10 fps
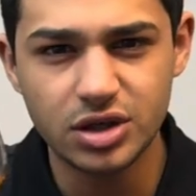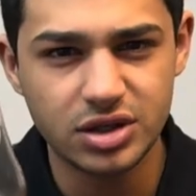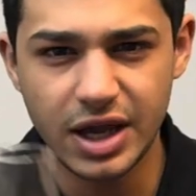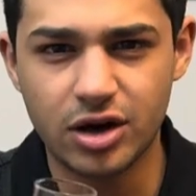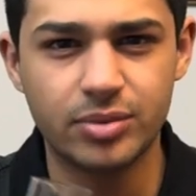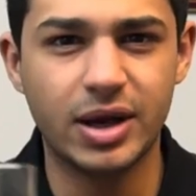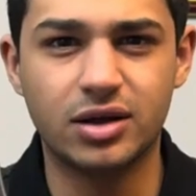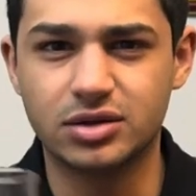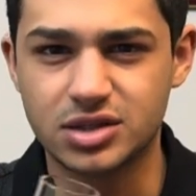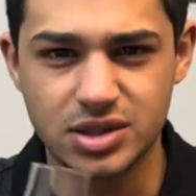
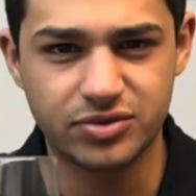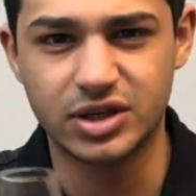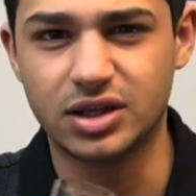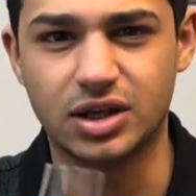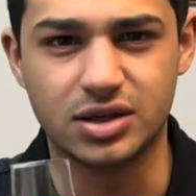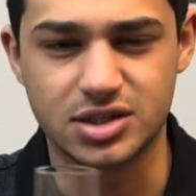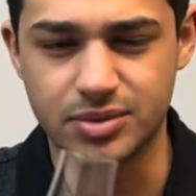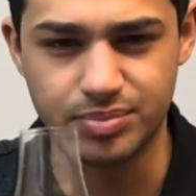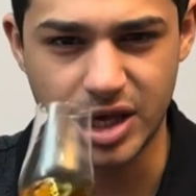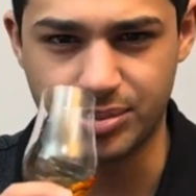Caramel, some vanilla,
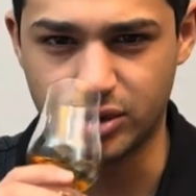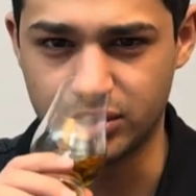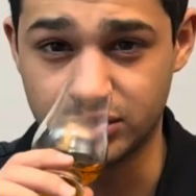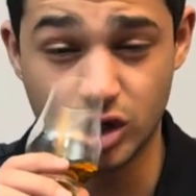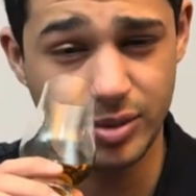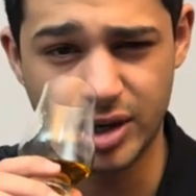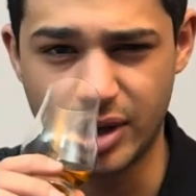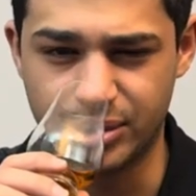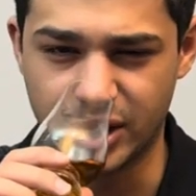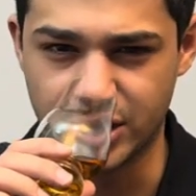some maple. Good amount of
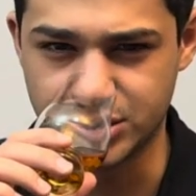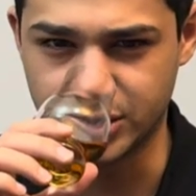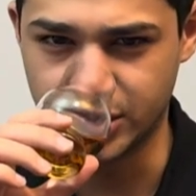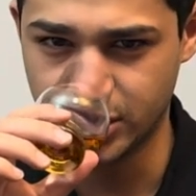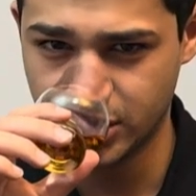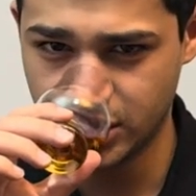maple, actually.